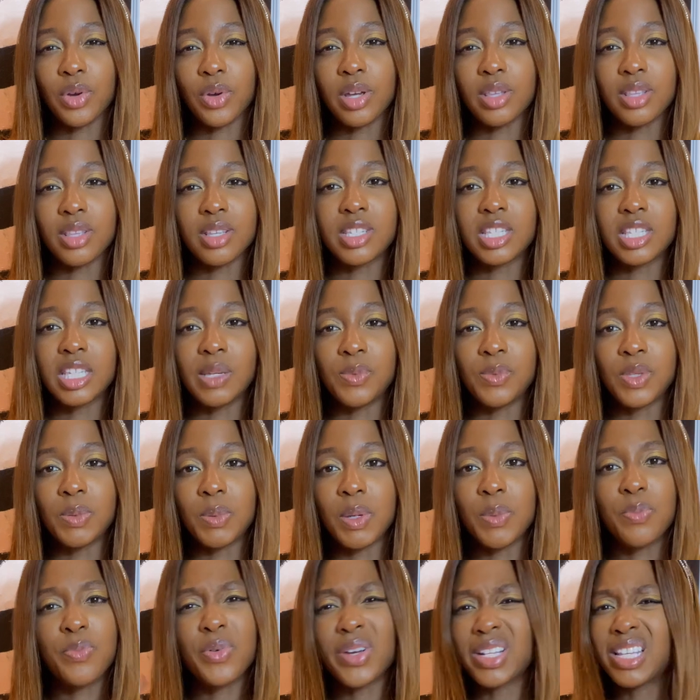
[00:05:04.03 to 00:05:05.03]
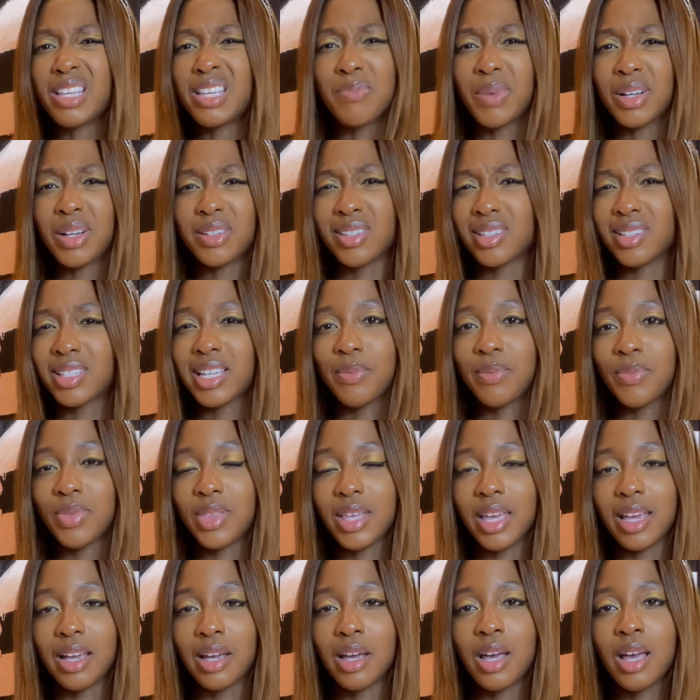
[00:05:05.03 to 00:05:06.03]
it that seemed to be pretty much the same
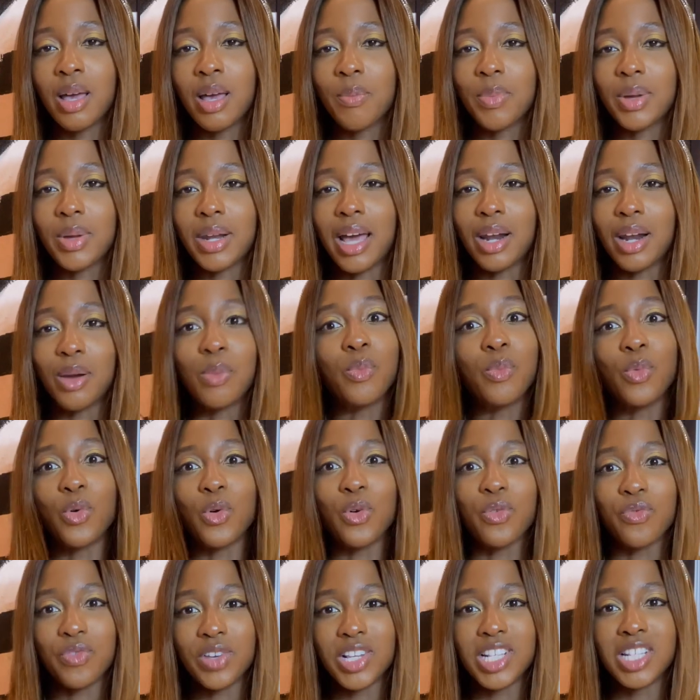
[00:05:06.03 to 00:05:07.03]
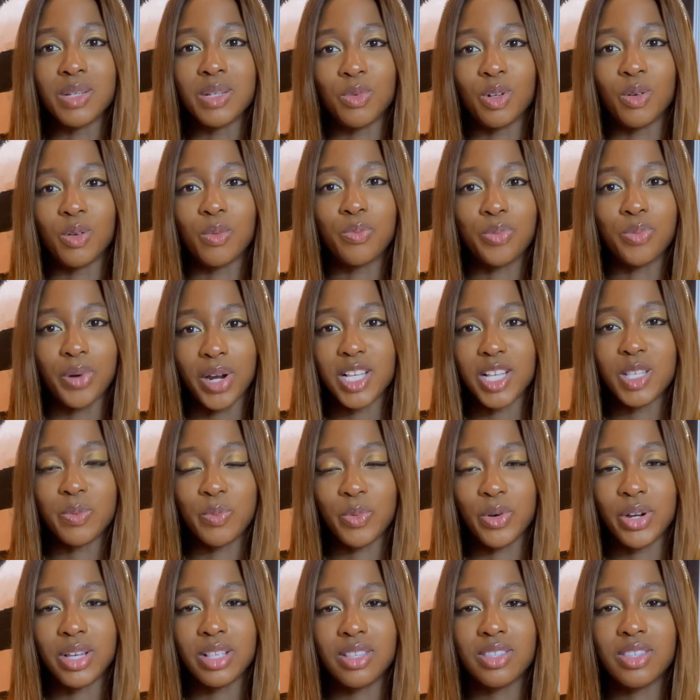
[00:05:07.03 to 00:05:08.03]
thing, but at a more reasonable price
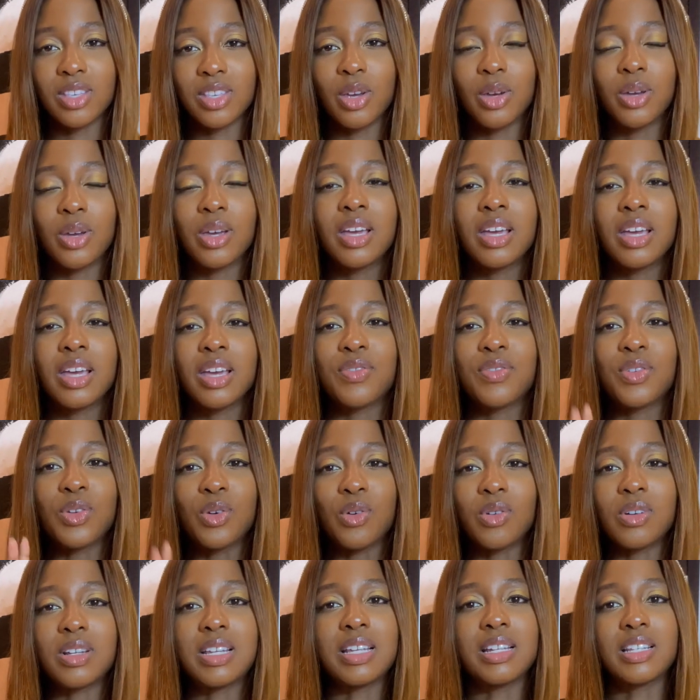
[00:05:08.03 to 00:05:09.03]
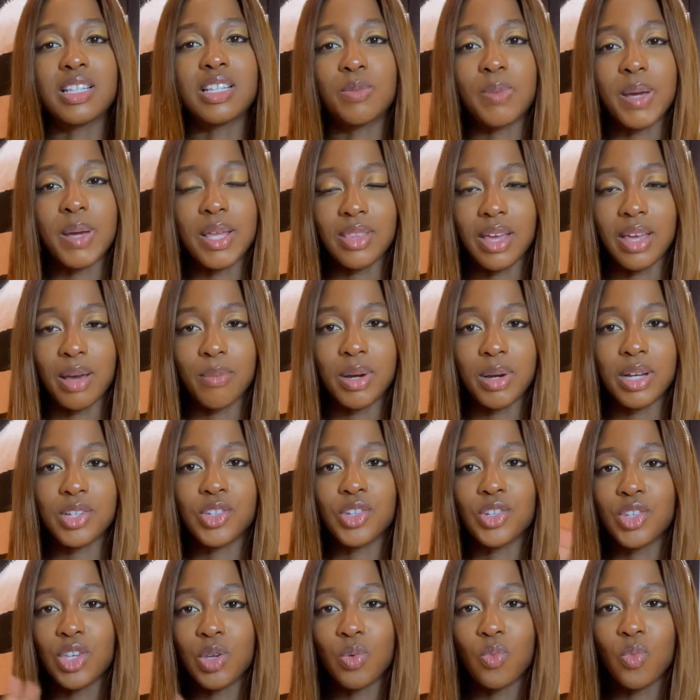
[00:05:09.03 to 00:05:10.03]
point. So if you're not looking to spend that much
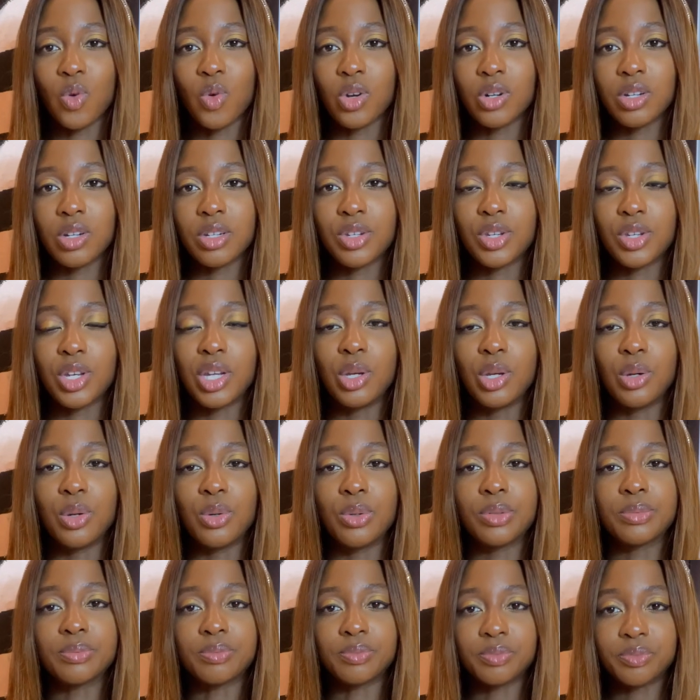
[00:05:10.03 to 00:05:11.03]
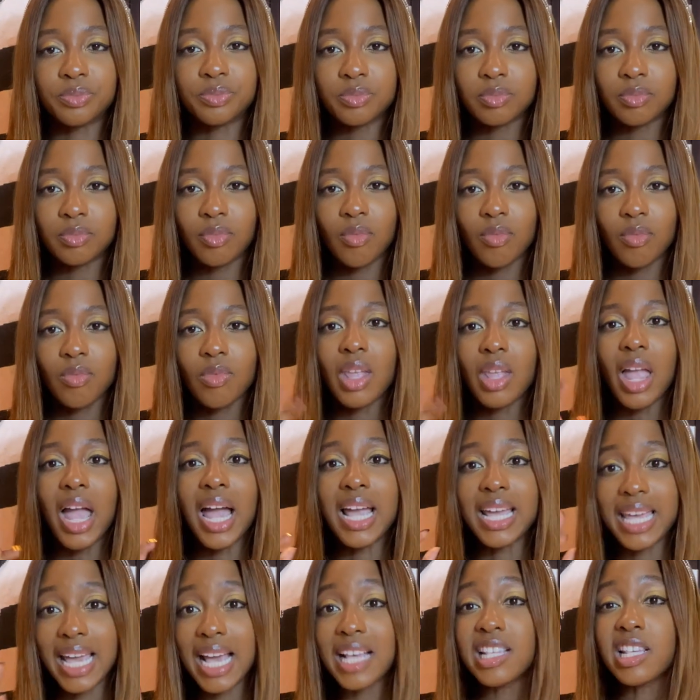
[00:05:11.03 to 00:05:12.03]
and you want to
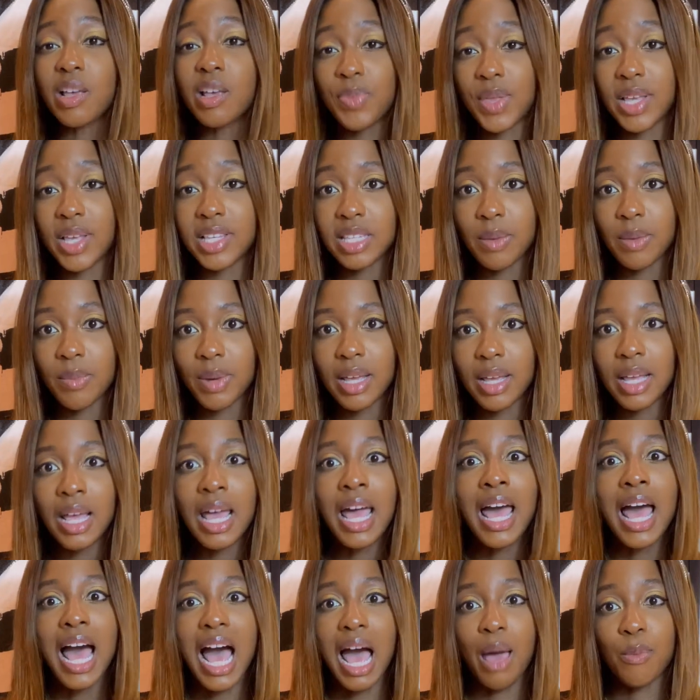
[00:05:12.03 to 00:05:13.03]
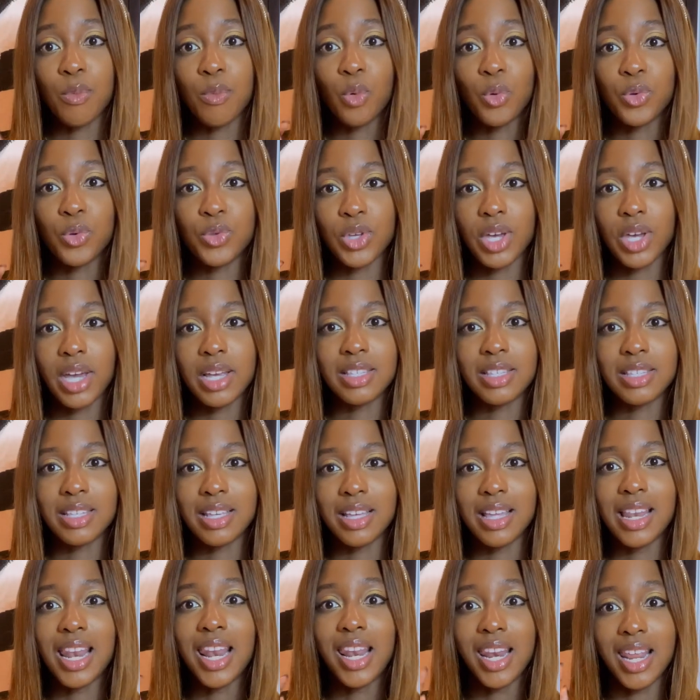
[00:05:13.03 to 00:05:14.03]
get something similar, I'm also going
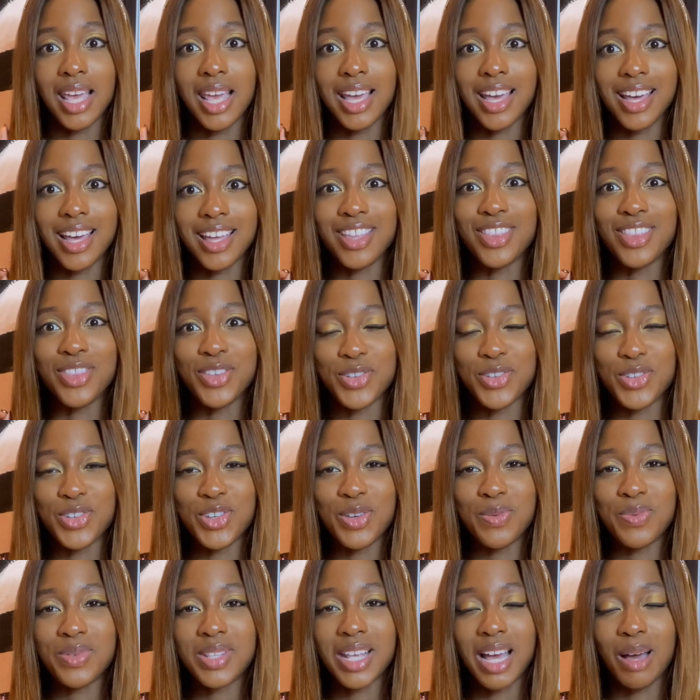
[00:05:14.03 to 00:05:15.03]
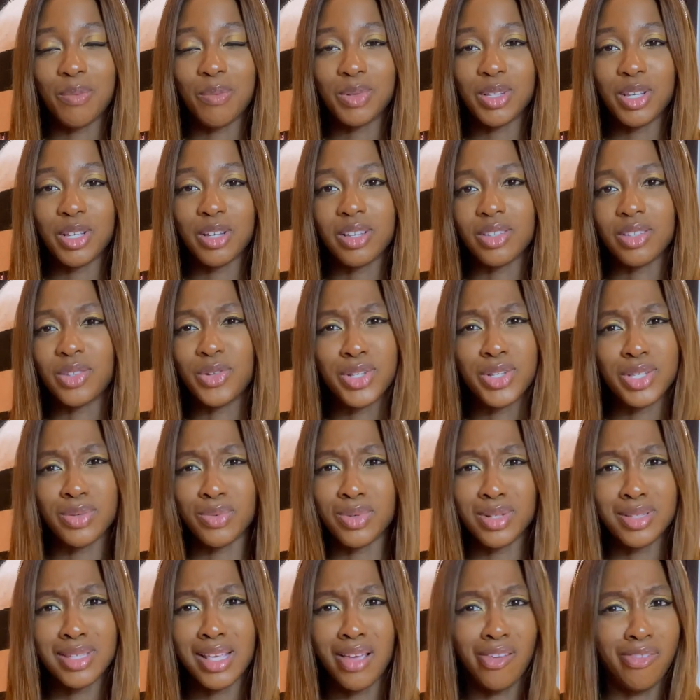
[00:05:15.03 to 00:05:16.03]
to link the dupes down below, because who doesn't
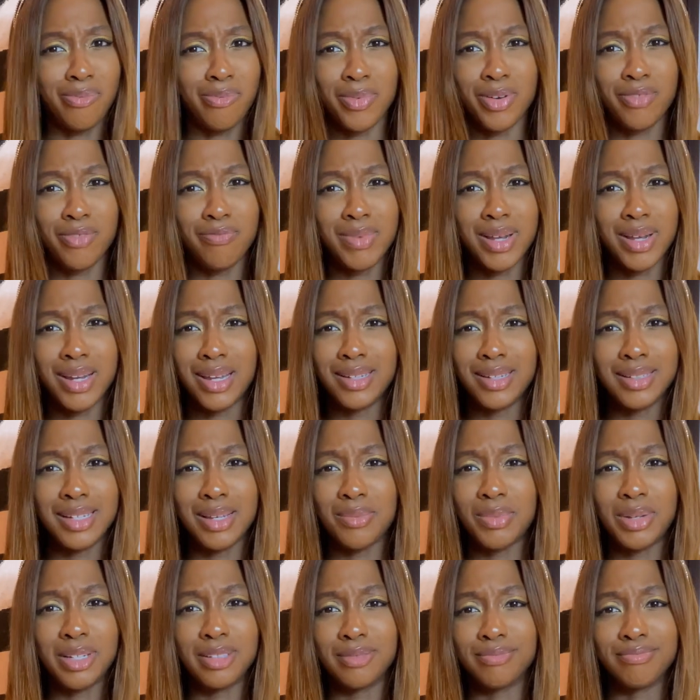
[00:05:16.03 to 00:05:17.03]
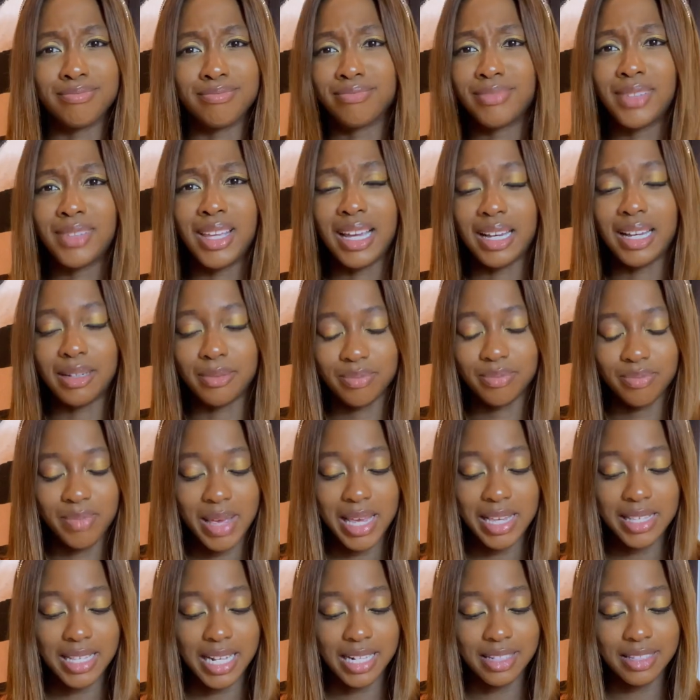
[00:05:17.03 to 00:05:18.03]
want to save a bit of money? I mean, yeah,
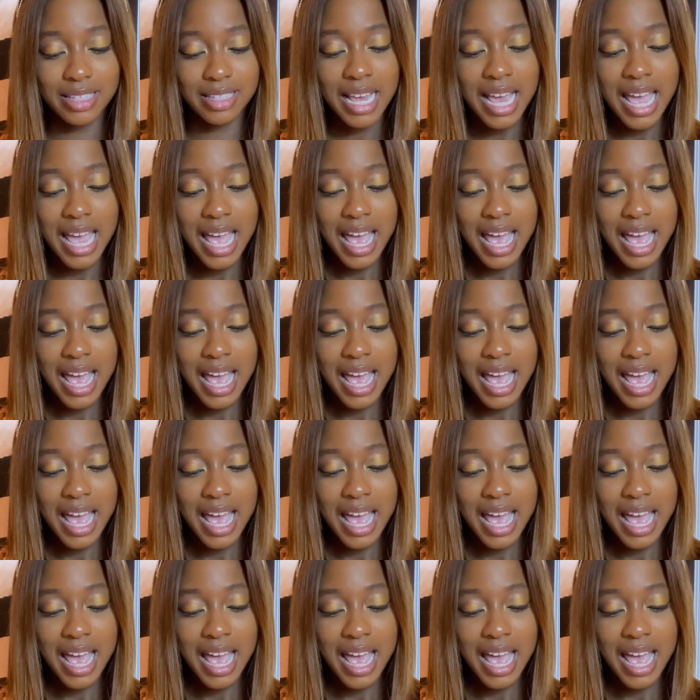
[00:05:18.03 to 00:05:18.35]
makes sense.